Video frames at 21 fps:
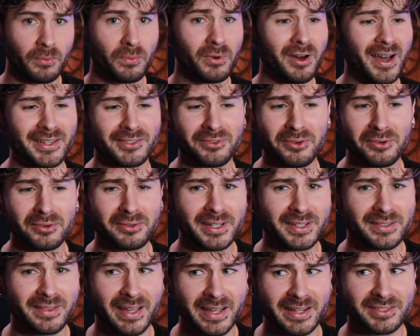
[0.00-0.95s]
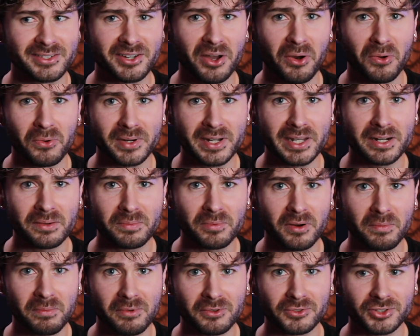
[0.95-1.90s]
Well, I totally like don't need a
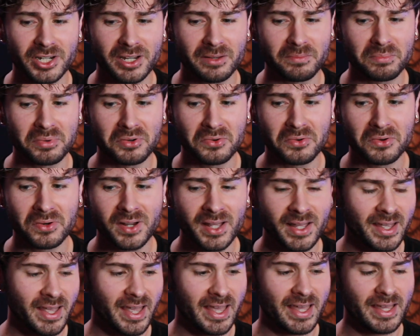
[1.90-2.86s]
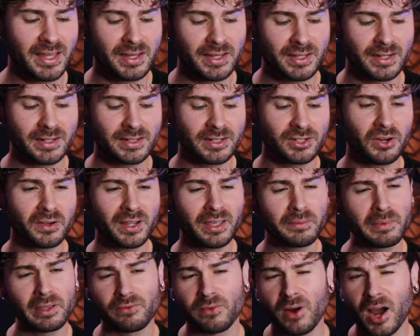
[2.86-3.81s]
purple shampoo. And don't
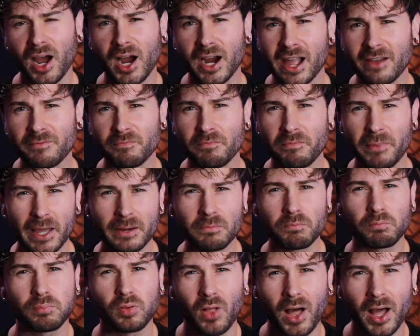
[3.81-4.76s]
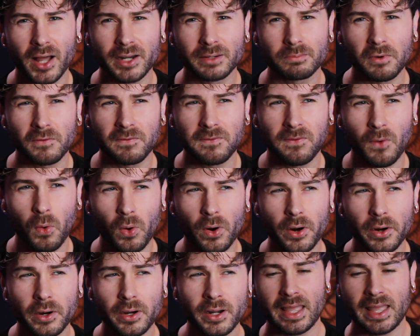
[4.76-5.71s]
get me wrong, I've been blonde
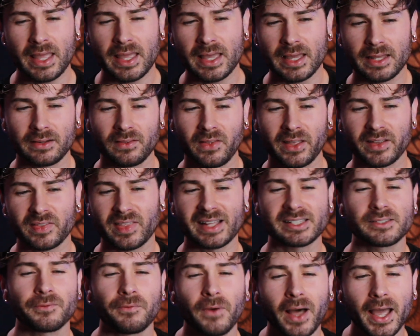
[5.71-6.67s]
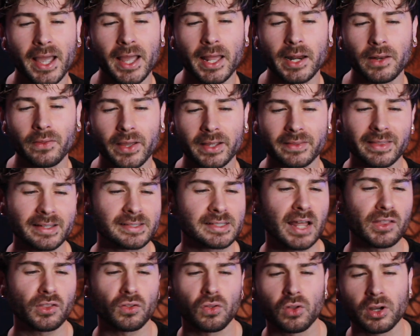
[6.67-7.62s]
before, and like that's fine. Like that's
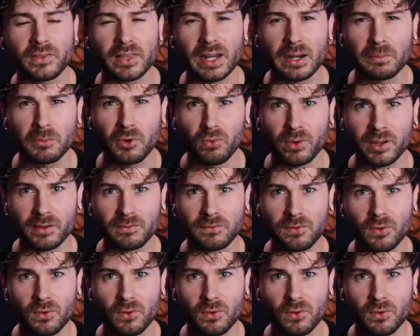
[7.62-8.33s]
not the look that I'm going